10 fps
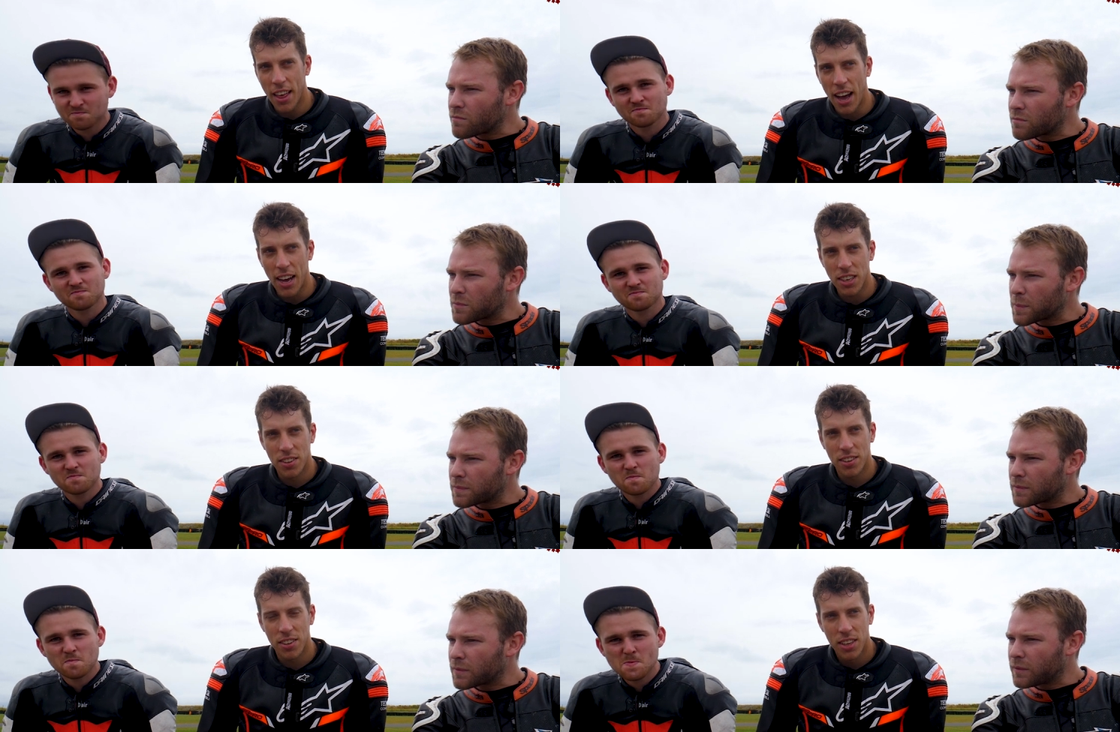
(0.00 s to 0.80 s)
Speaker 1: that
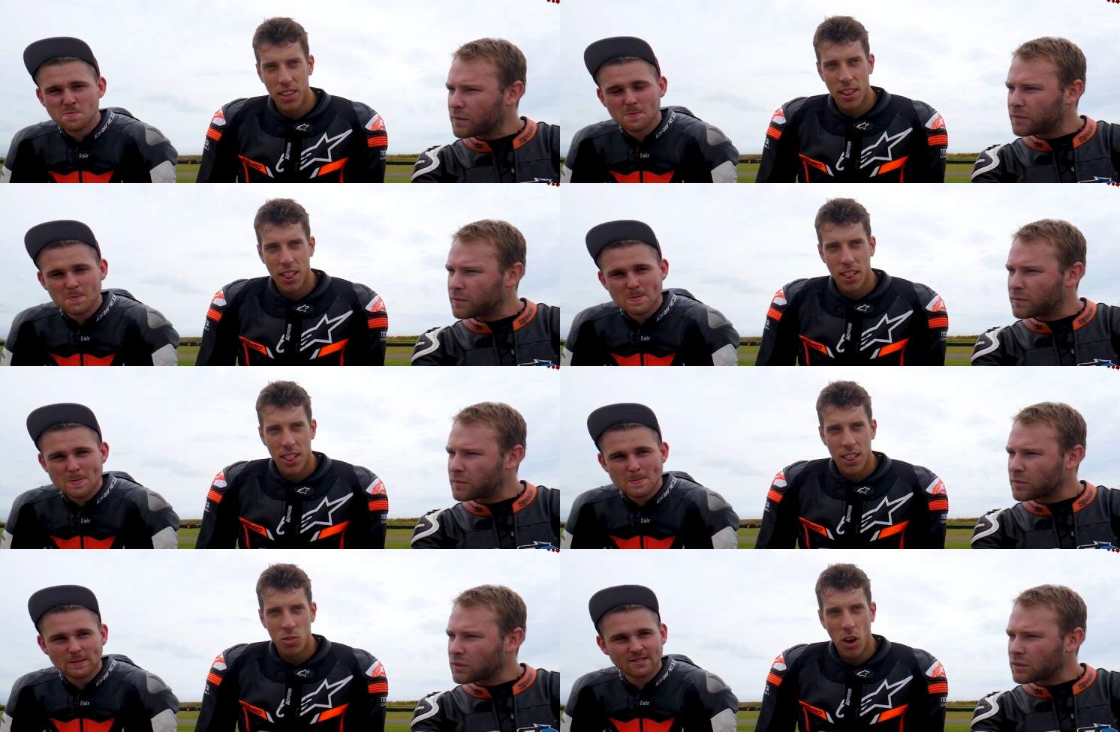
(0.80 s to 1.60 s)

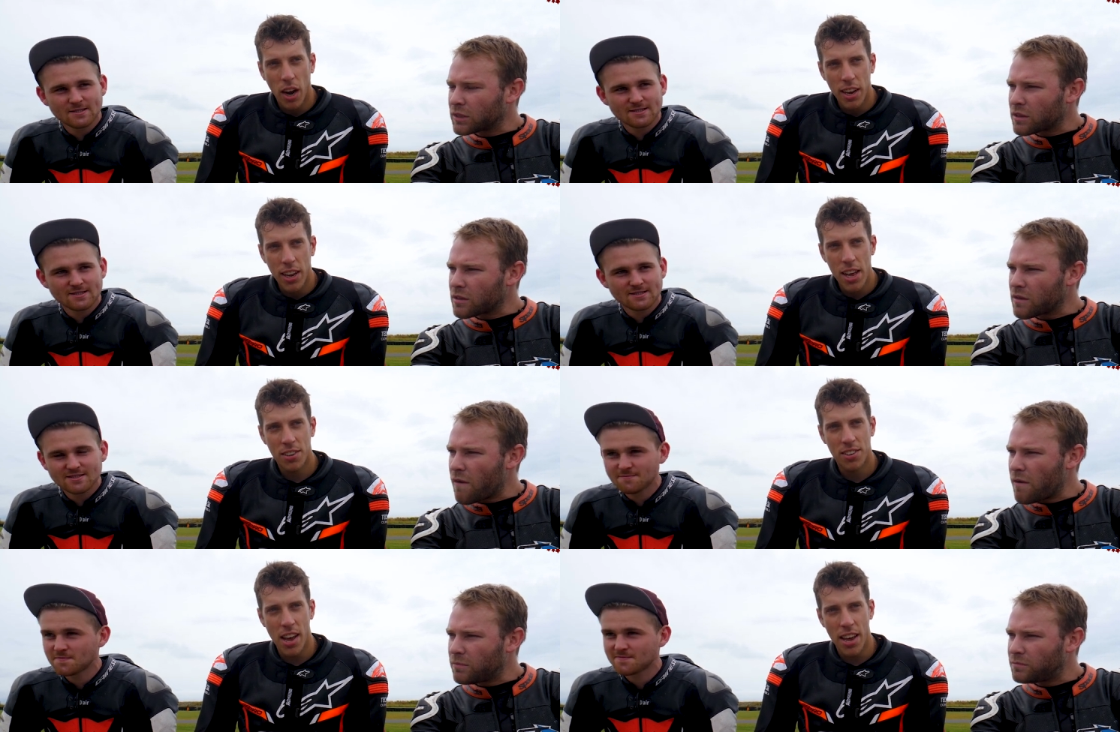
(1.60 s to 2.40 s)
Right, let's
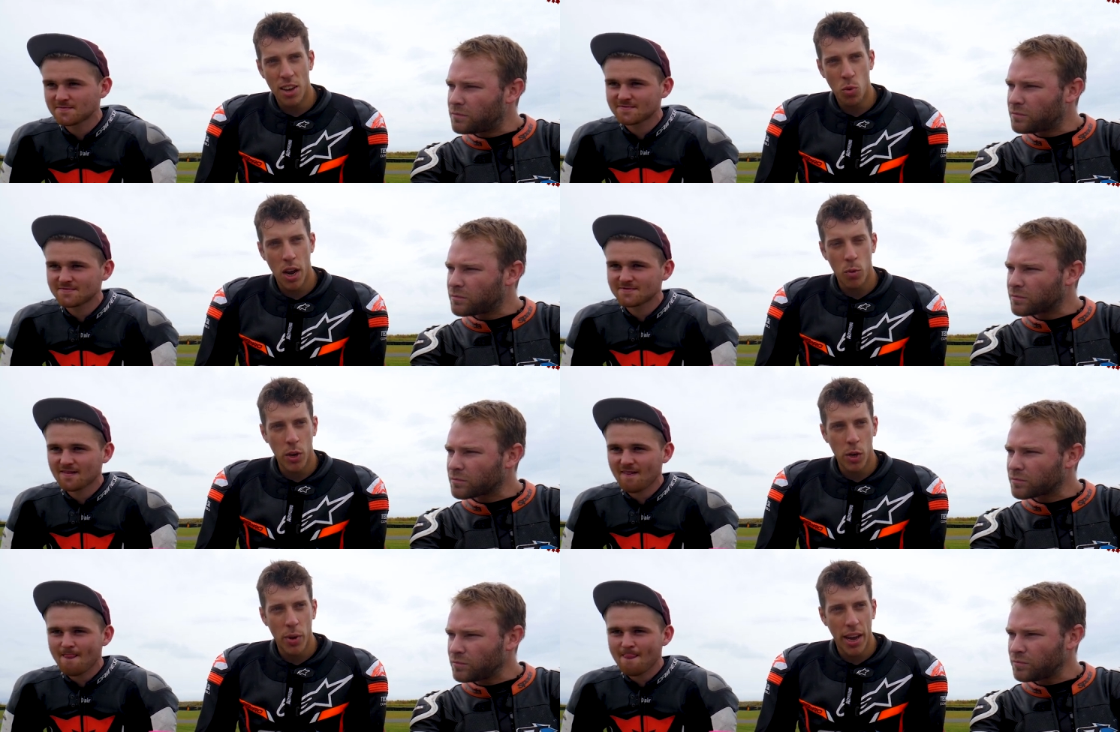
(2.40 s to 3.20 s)
say where we're
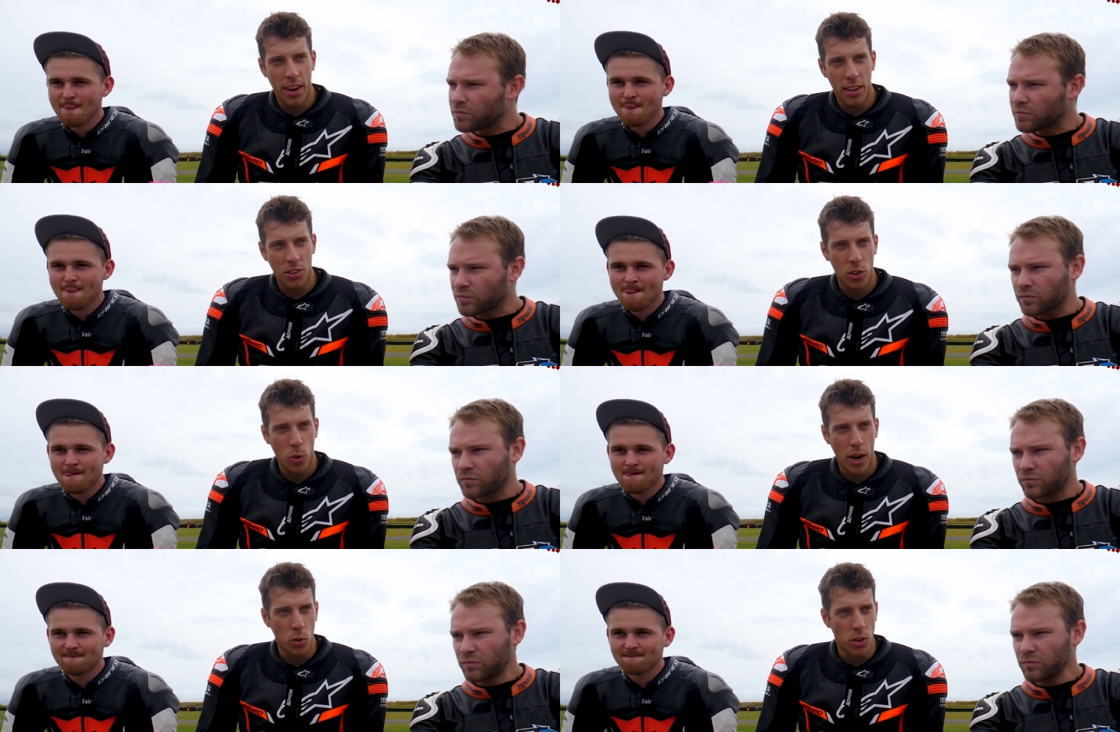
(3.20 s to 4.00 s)
going to be at at
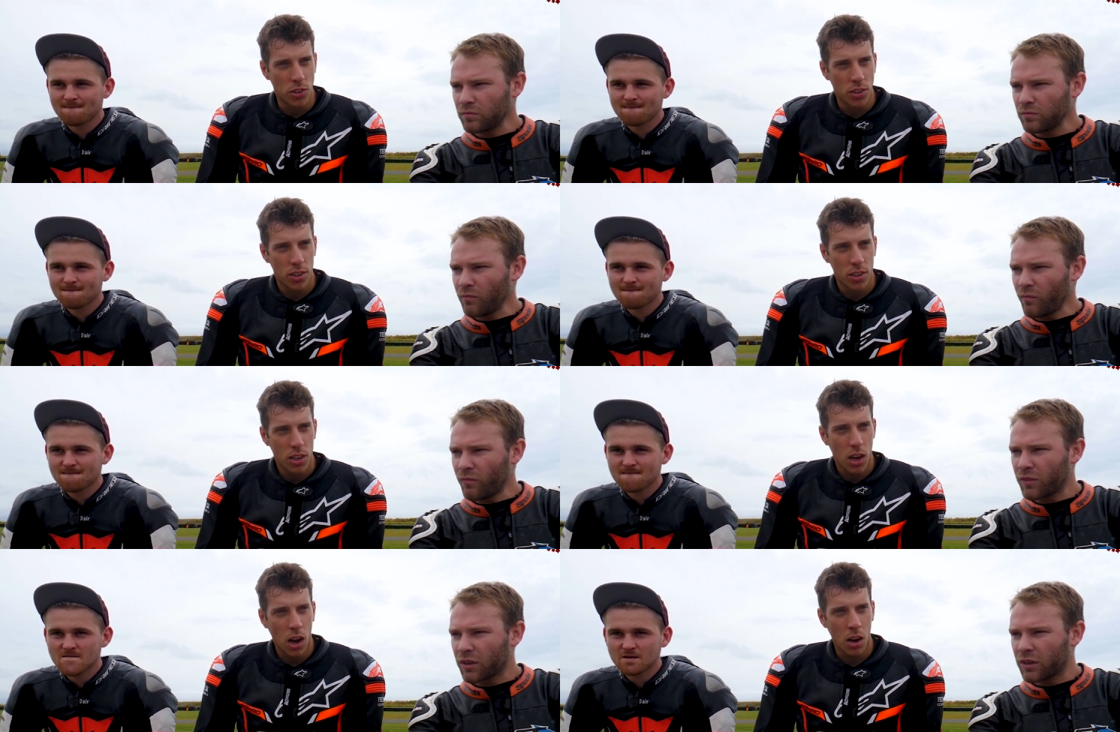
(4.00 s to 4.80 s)
two hours.
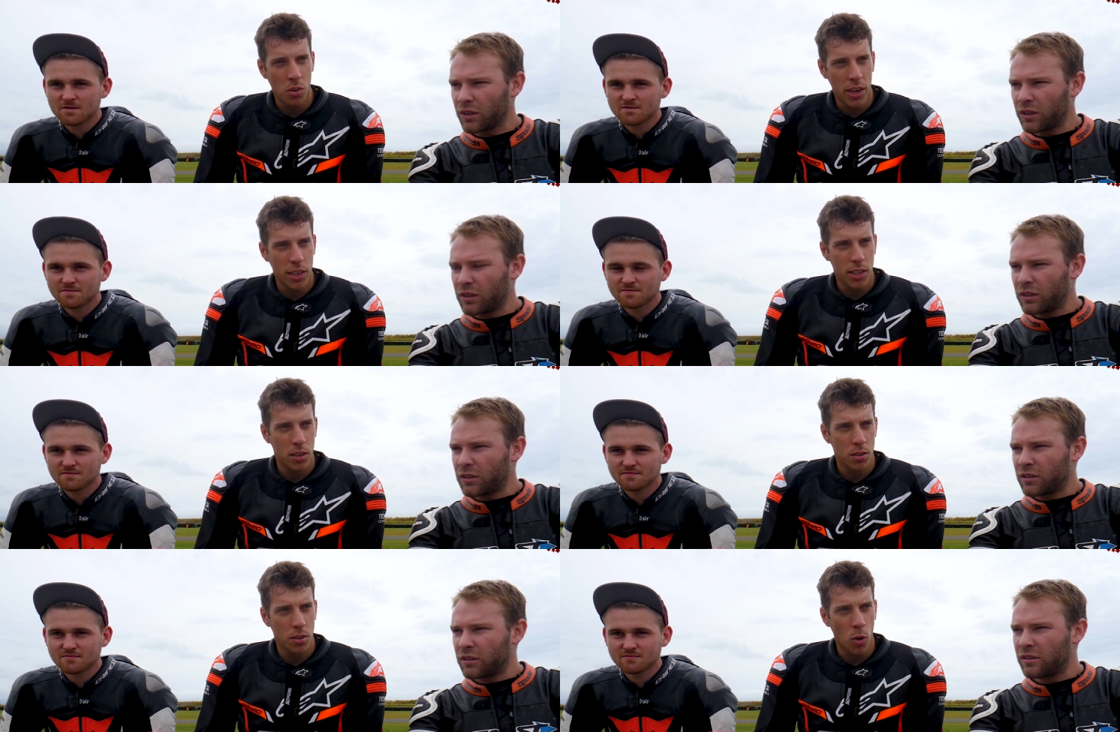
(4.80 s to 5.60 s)
I
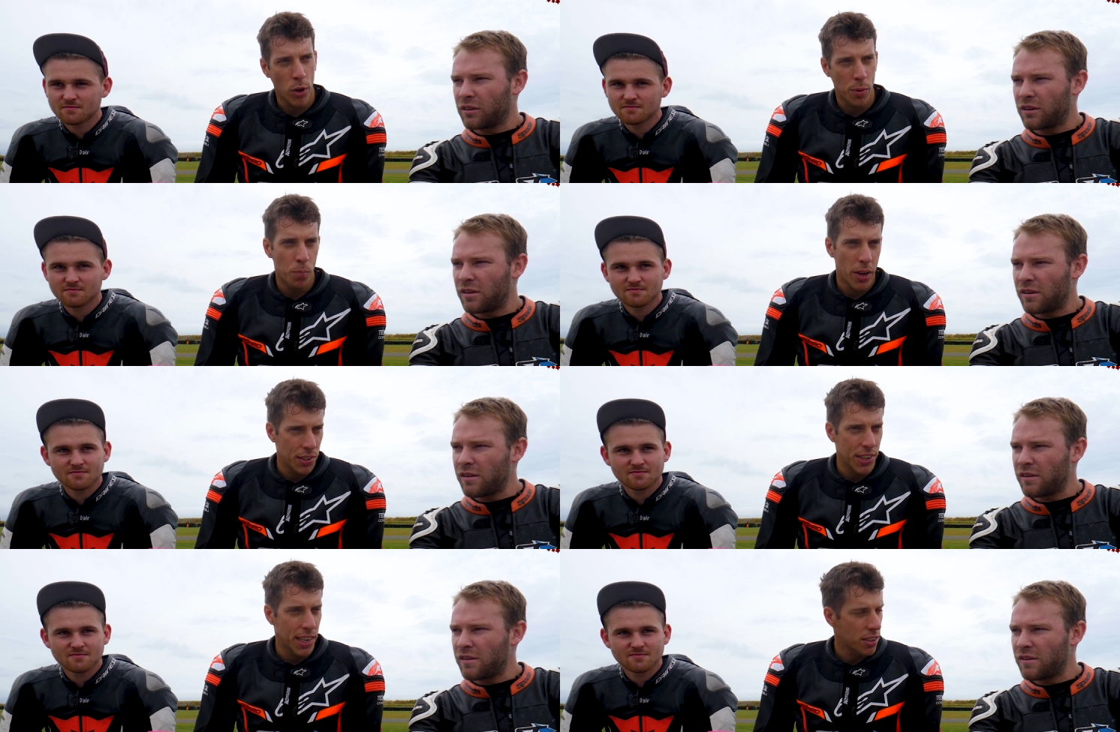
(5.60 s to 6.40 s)
reckon. I reckon
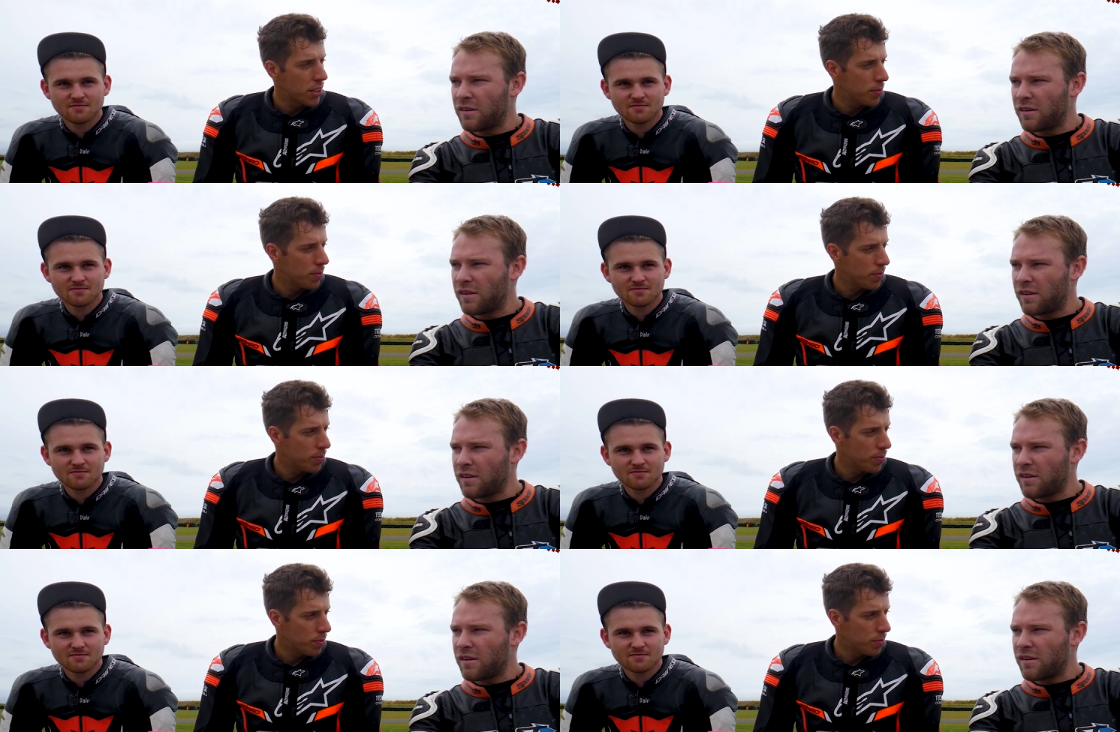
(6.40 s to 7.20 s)
P6.
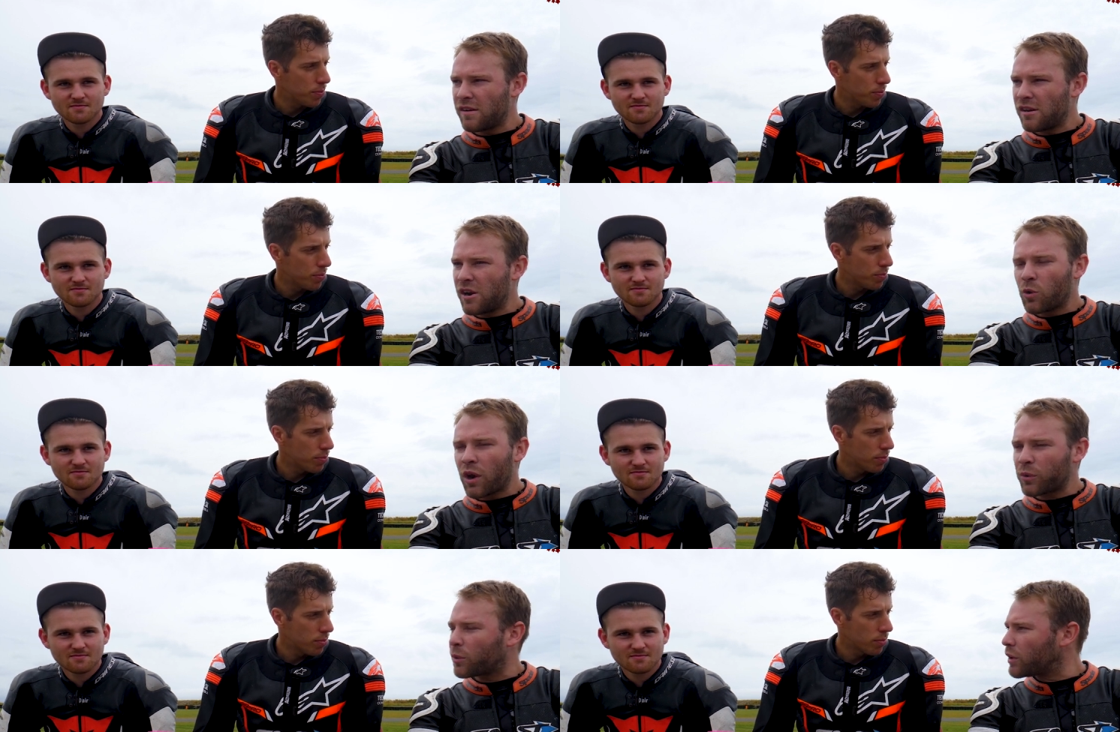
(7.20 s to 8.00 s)

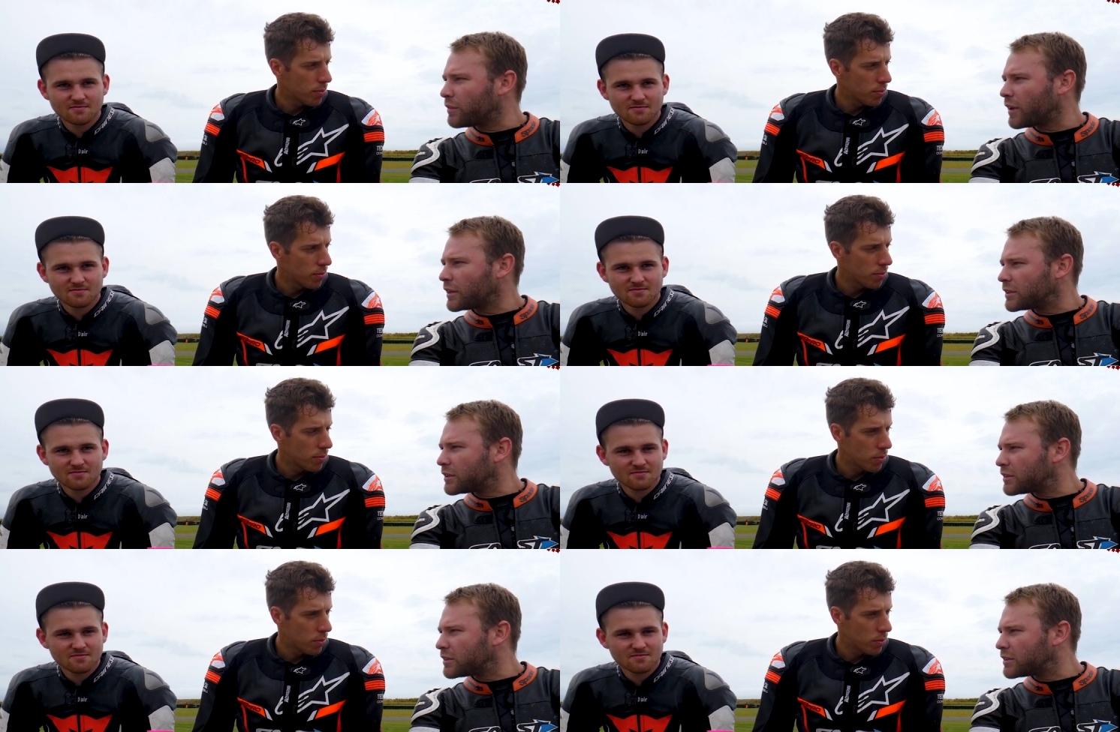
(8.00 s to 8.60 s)
Where have we qualified?